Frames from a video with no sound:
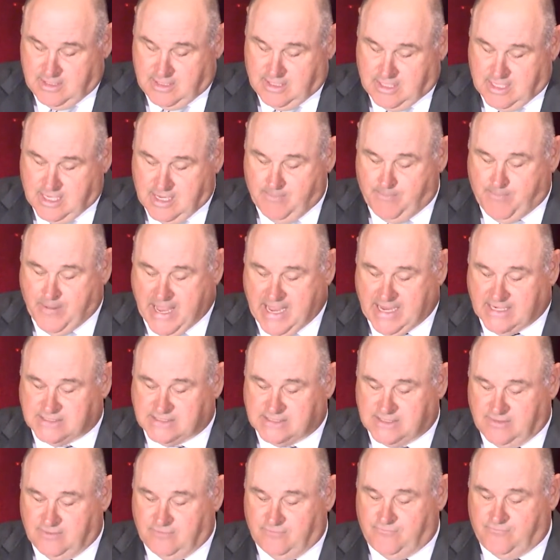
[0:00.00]

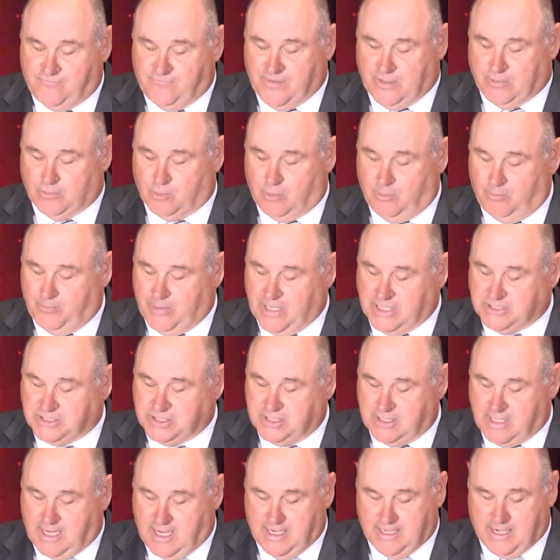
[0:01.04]
Impacts of Federal
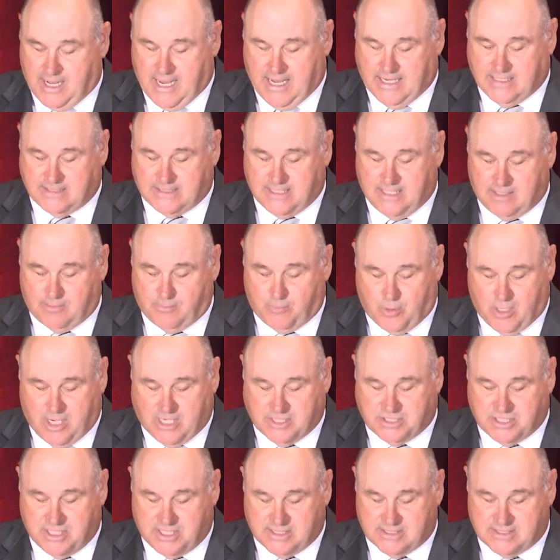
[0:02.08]
Budget on High-Tech
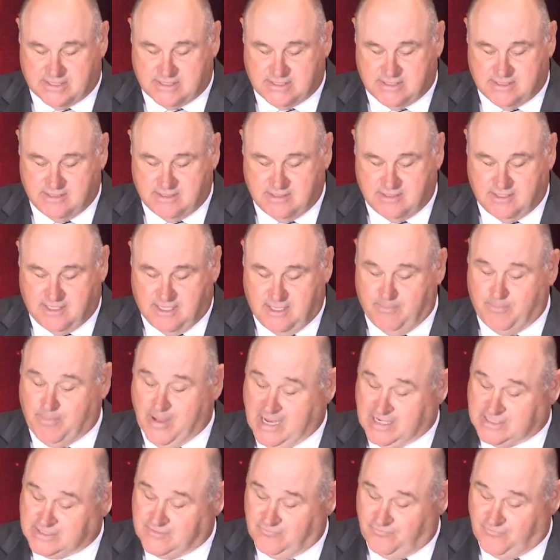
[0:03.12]
Projects,
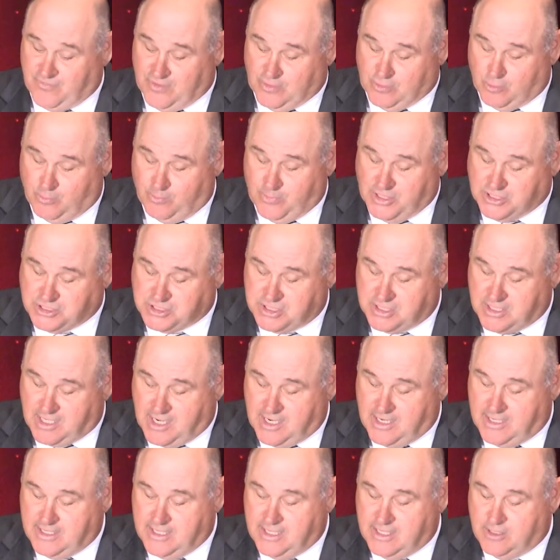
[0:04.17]
Impacts of Federal Budget
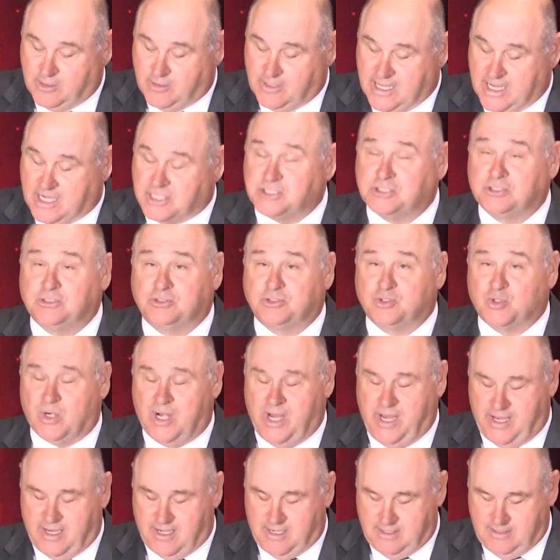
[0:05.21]
on International
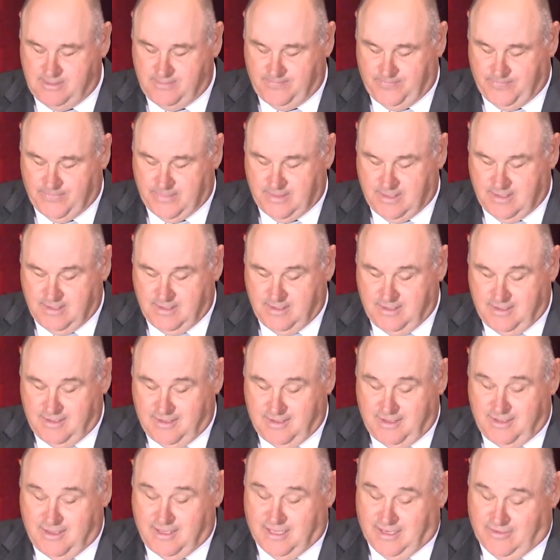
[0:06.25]
Trade,
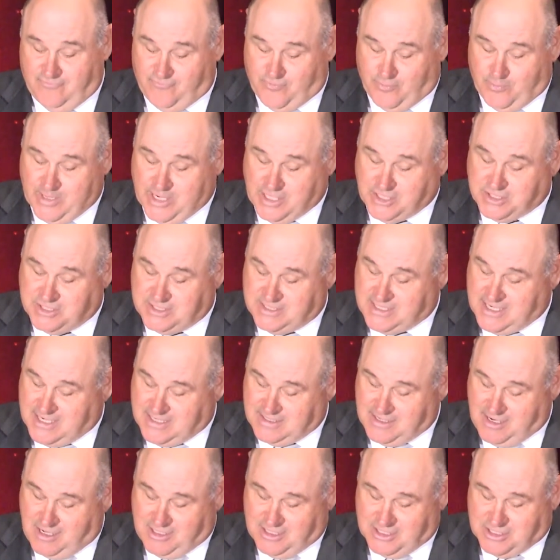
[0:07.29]
Information
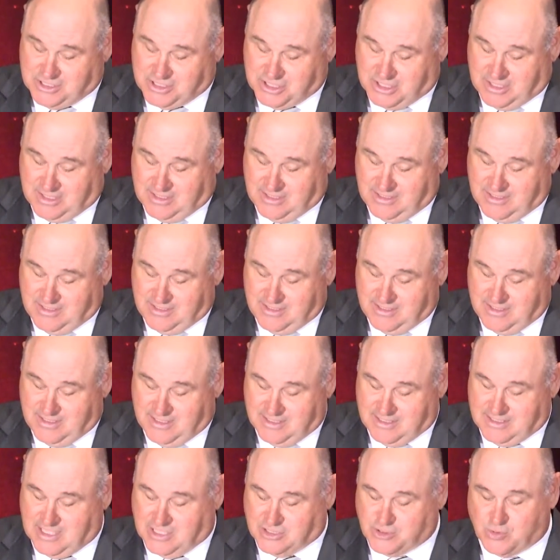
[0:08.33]
Technology,
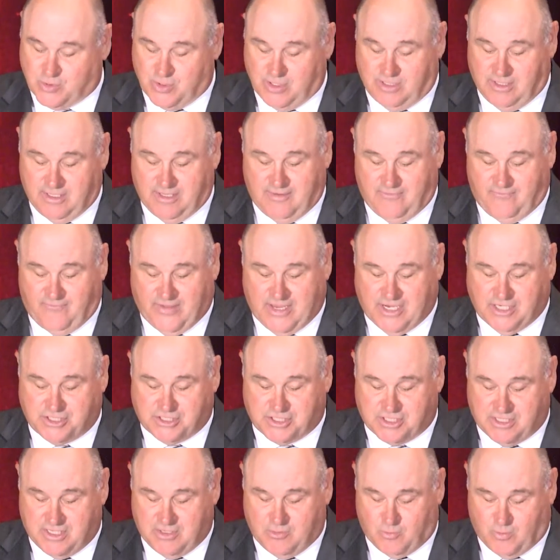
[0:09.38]
Industrial
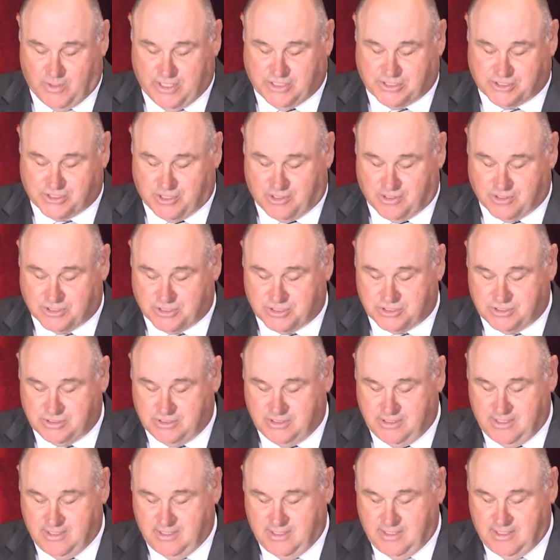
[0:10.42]
Innovation and Research,
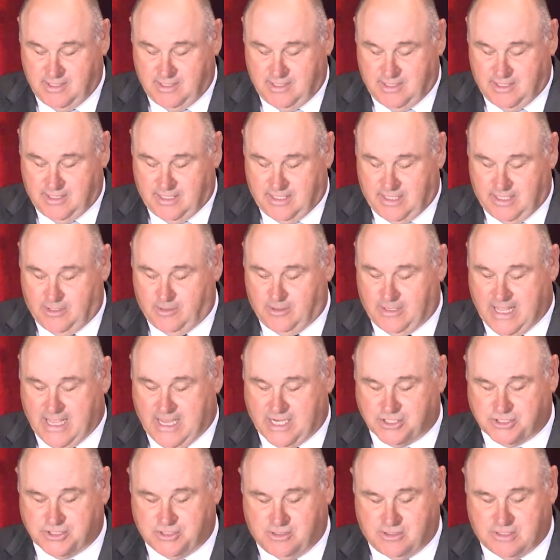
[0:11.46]

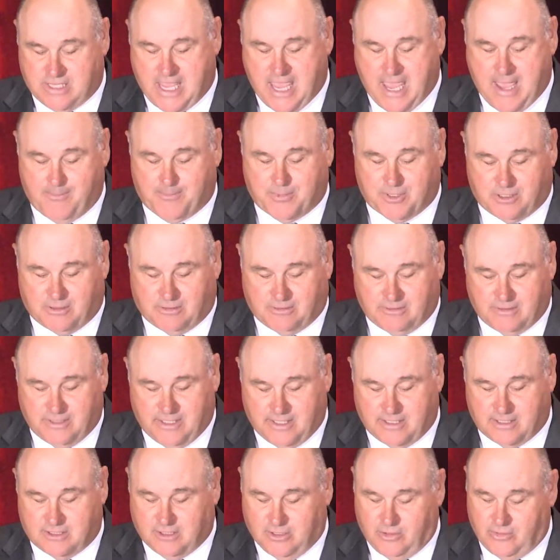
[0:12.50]
International Capital,
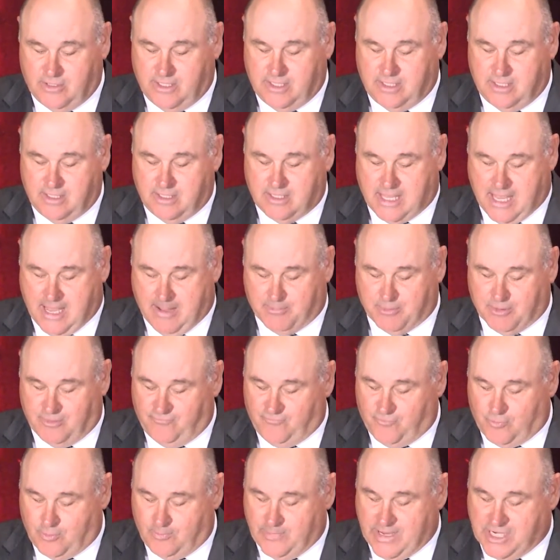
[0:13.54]
including capital
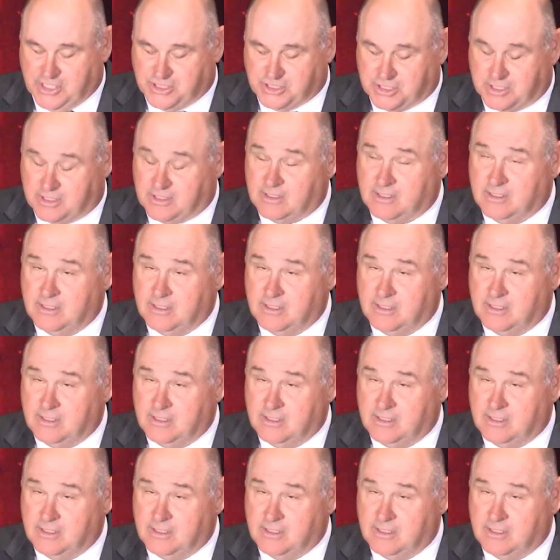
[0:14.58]
formation,